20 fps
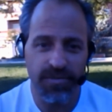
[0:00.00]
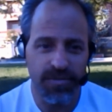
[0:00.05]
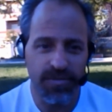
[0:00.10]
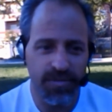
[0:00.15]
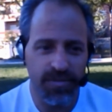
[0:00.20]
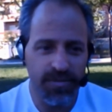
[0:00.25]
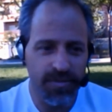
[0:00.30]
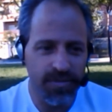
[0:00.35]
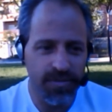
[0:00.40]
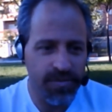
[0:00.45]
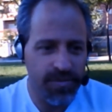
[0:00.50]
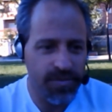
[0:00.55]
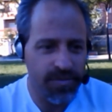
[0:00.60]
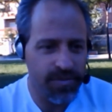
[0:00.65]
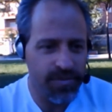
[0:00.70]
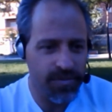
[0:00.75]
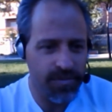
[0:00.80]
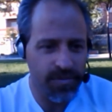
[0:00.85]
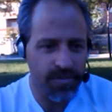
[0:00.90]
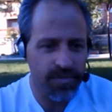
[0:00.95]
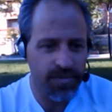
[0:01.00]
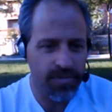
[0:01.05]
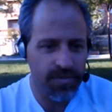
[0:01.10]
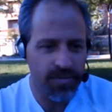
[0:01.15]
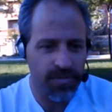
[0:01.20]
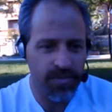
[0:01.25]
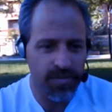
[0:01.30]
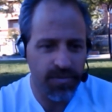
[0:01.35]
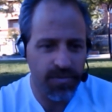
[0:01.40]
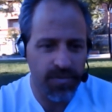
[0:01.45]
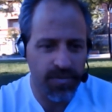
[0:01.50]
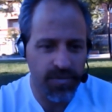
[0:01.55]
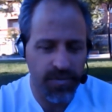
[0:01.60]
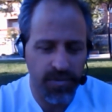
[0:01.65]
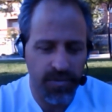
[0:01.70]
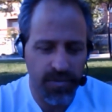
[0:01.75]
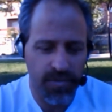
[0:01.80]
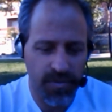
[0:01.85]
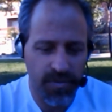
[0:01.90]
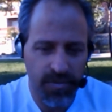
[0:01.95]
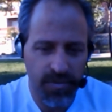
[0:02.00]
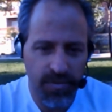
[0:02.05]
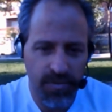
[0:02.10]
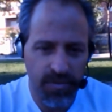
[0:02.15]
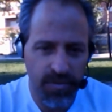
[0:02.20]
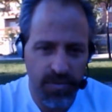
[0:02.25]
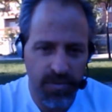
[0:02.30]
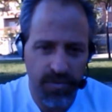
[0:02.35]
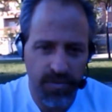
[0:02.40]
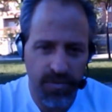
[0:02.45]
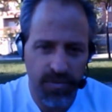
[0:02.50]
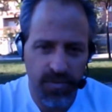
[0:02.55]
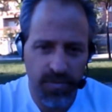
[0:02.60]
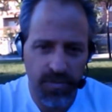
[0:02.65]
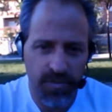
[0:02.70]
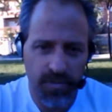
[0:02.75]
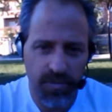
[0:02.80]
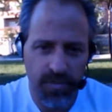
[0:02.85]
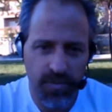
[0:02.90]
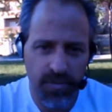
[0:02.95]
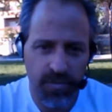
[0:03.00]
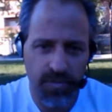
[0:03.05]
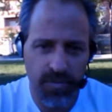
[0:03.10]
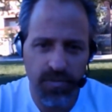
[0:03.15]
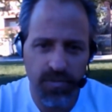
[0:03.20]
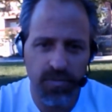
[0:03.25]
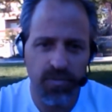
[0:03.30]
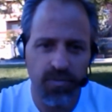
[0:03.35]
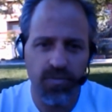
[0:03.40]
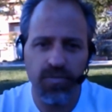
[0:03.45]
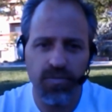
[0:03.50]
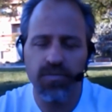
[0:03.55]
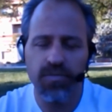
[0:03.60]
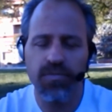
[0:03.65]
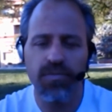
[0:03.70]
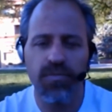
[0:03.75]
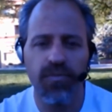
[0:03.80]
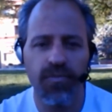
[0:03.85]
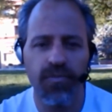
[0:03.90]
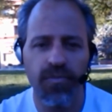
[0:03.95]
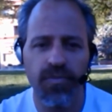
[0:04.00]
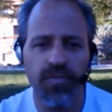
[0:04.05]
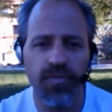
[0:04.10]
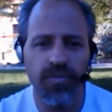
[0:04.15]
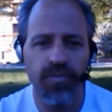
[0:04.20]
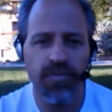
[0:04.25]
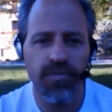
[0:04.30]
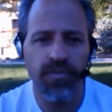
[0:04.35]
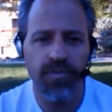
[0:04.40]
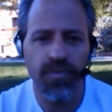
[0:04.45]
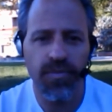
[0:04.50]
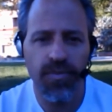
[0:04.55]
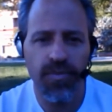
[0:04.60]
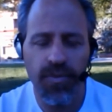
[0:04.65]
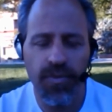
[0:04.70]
(no one is talking)